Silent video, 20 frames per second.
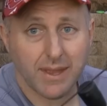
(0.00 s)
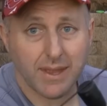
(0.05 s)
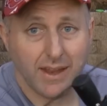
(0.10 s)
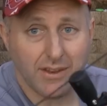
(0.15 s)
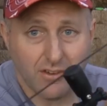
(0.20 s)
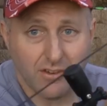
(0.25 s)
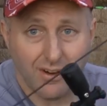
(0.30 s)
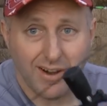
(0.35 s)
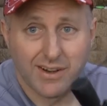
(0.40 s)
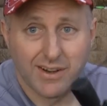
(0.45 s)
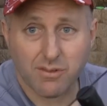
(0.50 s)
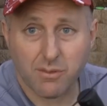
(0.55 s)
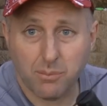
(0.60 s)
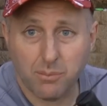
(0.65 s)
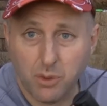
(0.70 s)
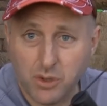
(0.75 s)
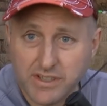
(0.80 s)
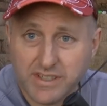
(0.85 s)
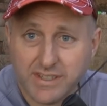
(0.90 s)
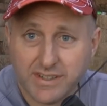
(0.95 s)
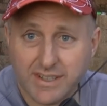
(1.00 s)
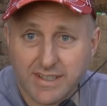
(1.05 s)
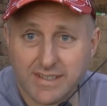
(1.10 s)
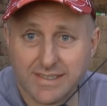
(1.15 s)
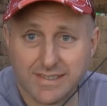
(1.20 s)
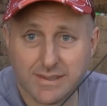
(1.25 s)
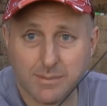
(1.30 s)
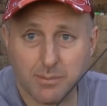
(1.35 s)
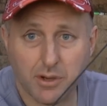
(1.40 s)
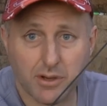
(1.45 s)
Oneida are pushing
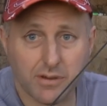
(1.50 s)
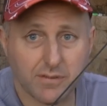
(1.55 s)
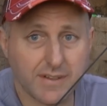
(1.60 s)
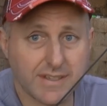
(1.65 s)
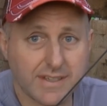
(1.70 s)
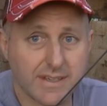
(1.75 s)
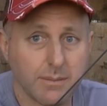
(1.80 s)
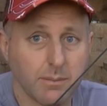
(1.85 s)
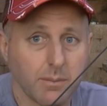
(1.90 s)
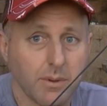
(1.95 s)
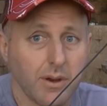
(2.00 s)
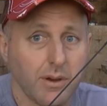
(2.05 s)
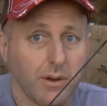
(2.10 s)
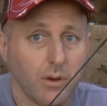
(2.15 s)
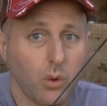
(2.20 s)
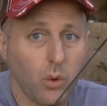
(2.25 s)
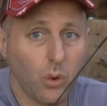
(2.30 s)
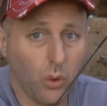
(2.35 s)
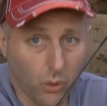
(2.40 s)
these as a bow fishing bow.